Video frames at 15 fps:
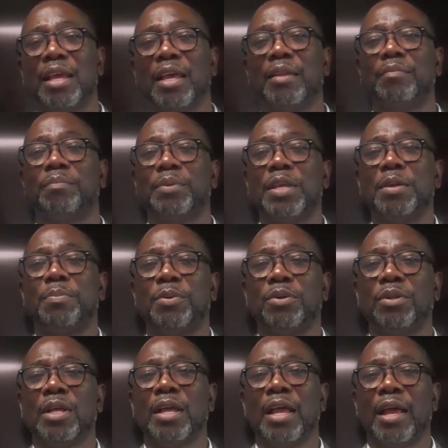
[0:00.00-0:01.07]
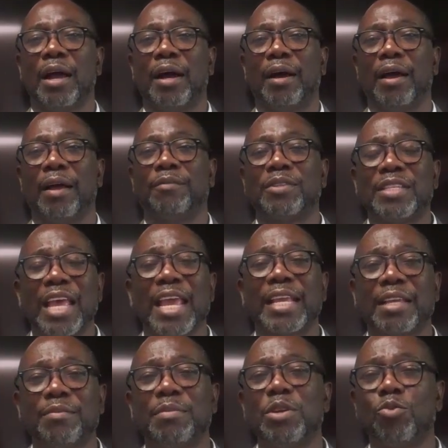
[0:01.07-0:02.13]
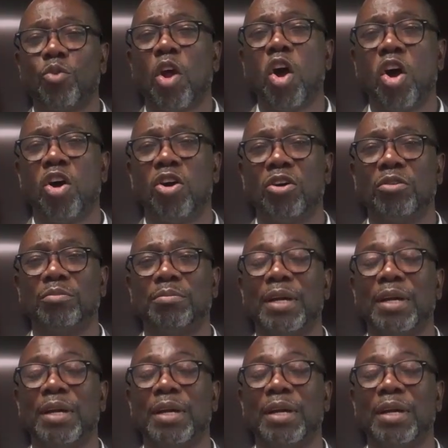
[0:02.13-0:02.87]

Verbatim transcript: and people uh, have taken me wrong,